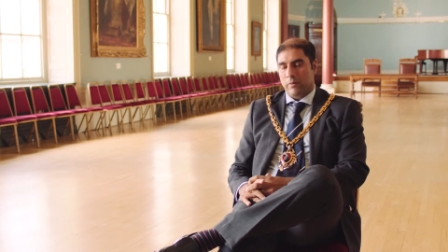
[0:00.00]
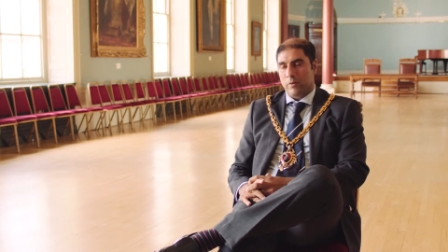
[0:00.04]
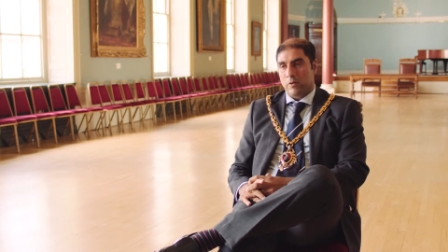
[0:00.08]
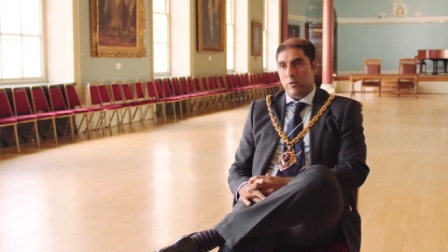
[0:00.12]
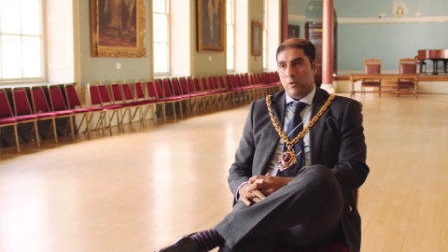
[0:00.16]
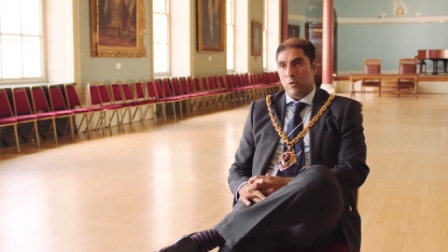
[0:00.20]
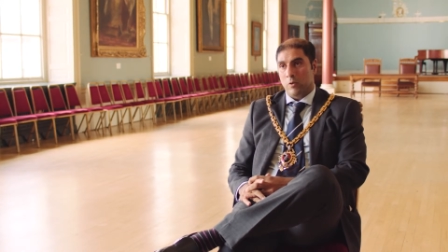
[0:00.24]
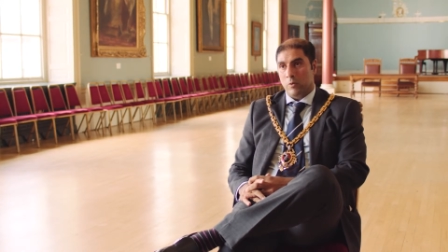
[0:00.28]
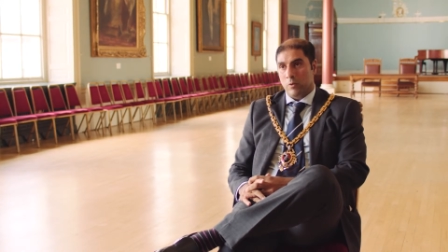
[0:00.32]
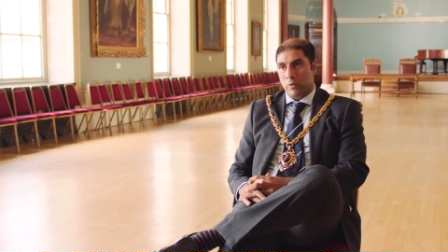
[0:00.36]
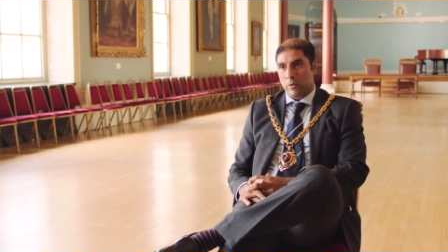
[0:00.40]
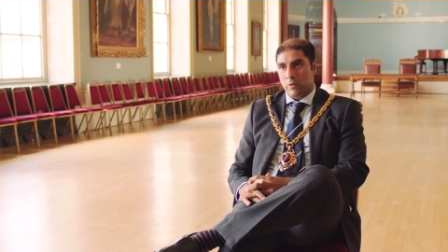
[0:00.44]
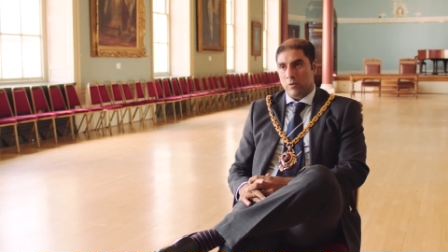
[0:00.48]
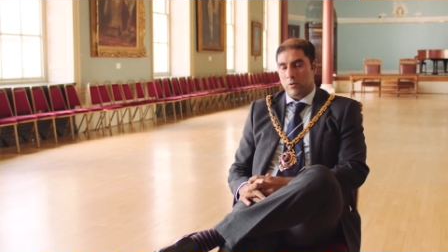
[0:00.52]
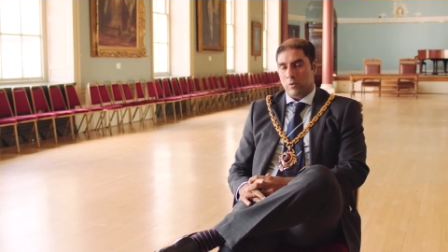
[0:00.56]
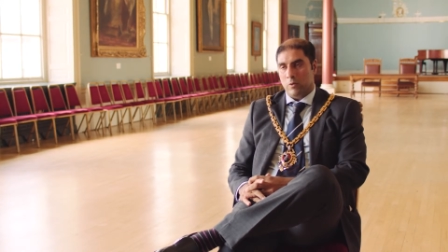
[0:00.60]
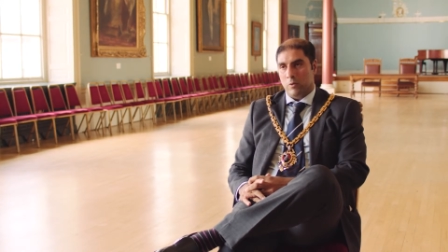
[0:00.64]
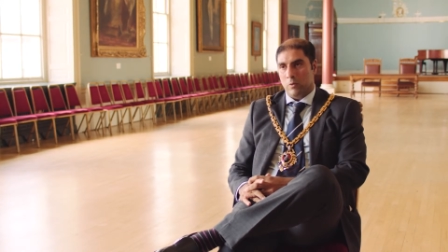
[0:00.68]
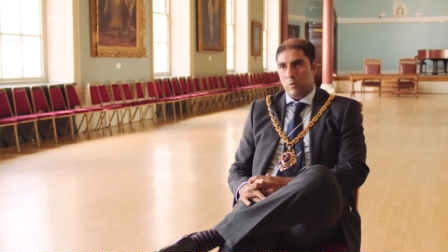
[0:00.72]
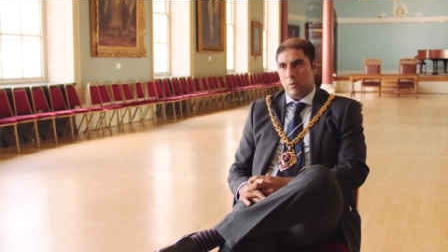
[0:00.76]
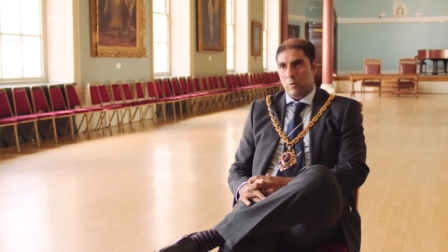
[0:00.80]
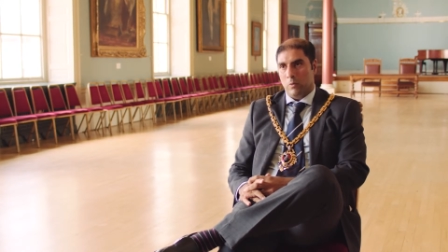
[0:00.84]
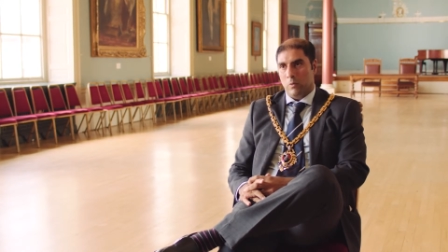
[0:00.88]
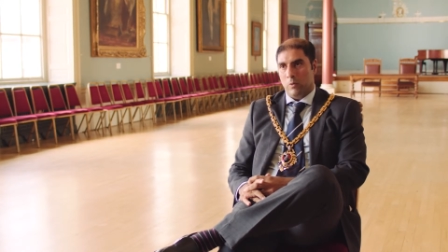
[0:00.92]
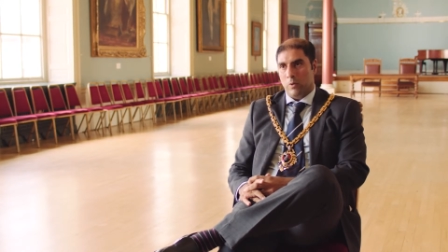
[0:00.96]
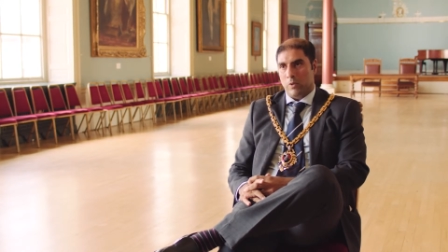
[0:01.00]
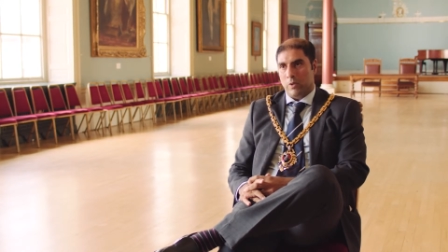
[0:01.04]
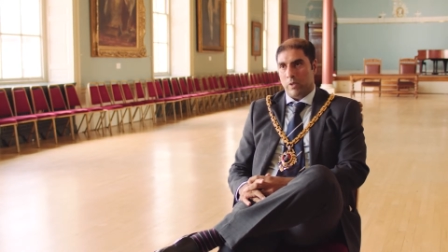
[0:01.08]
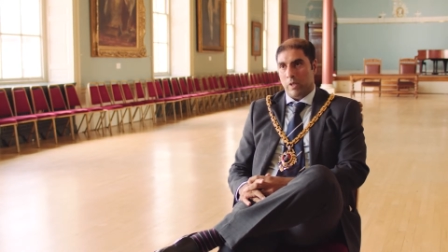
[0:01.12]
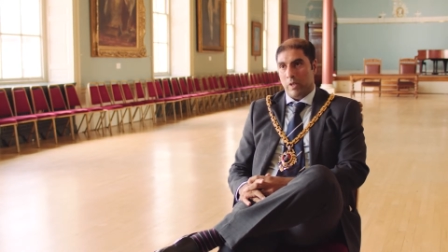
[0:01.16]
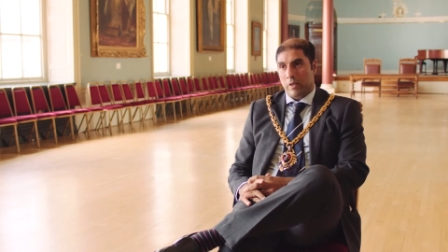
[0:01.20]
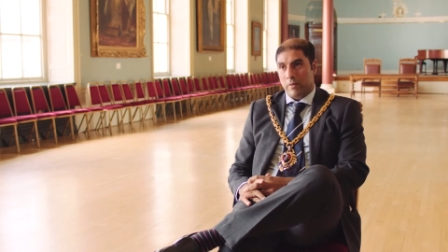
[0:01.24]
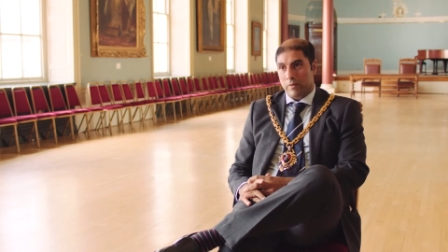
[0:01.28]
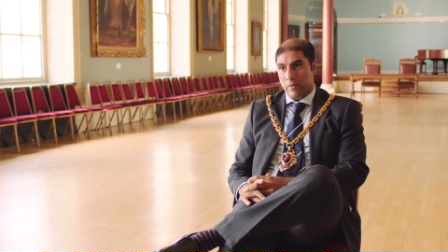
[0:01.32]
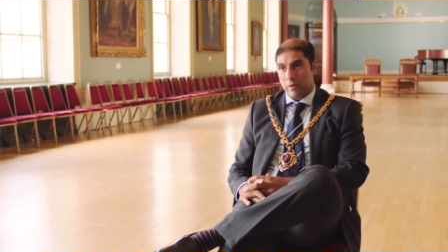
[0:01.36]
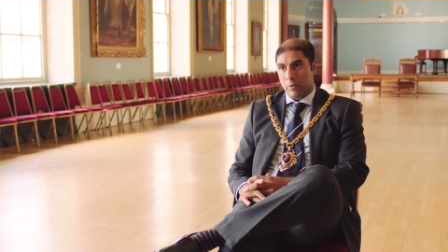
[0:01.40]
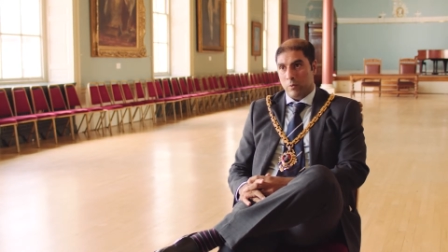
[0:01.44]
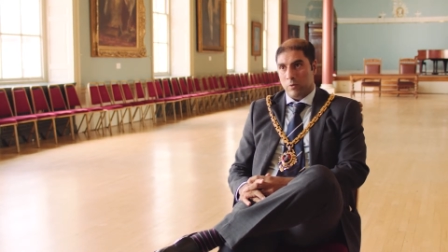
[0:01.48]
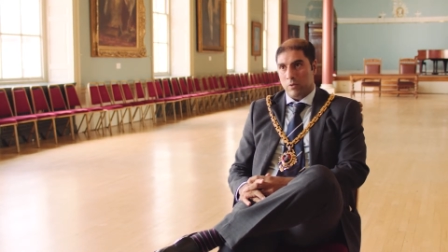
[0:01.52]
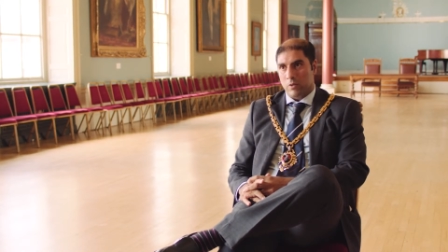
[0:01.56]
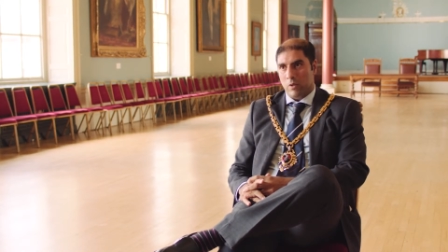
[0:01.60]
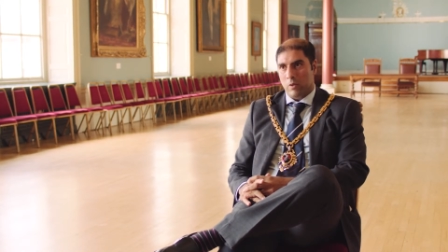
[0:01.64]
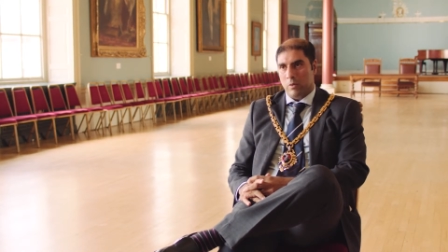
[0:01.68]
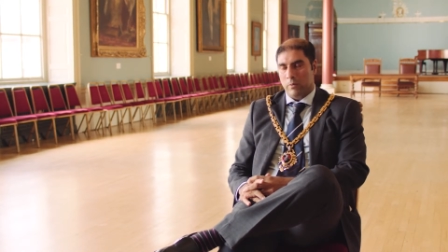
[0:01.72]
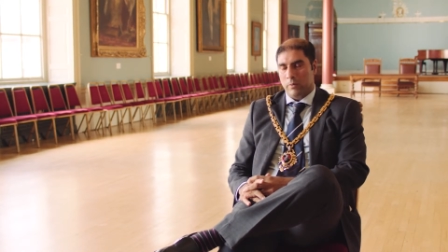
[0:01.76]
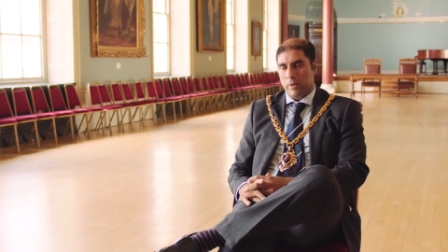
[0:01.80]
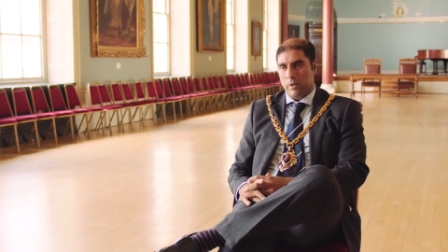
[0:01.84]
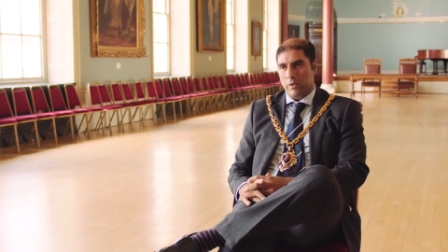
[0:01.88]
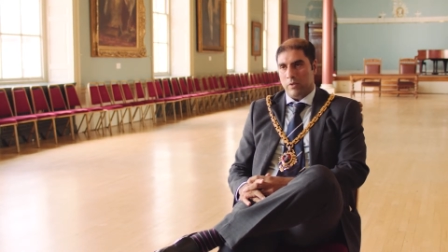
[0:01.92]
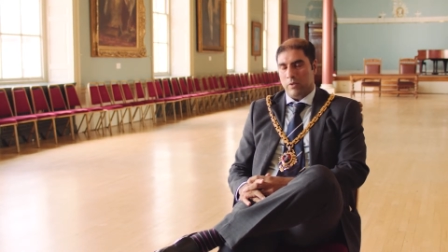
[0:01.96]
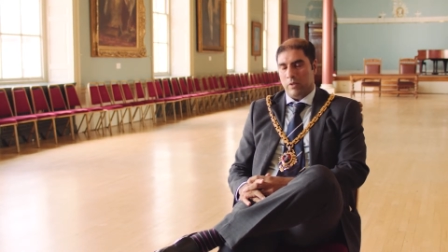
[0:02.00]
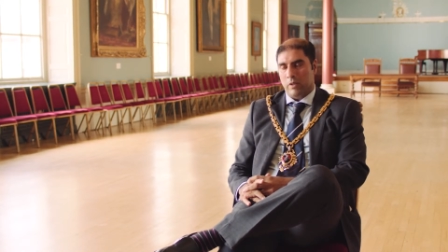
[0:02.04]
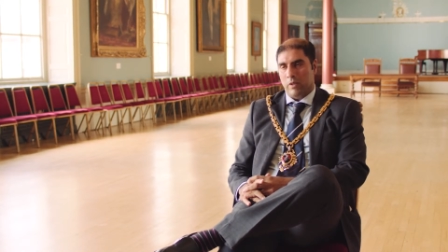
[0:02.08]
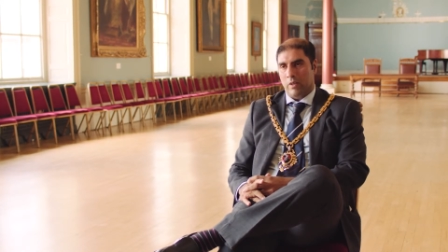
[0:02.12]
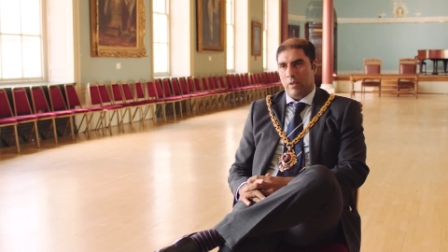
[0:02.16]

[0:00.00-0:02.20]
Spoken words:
to the school, which gave you so much,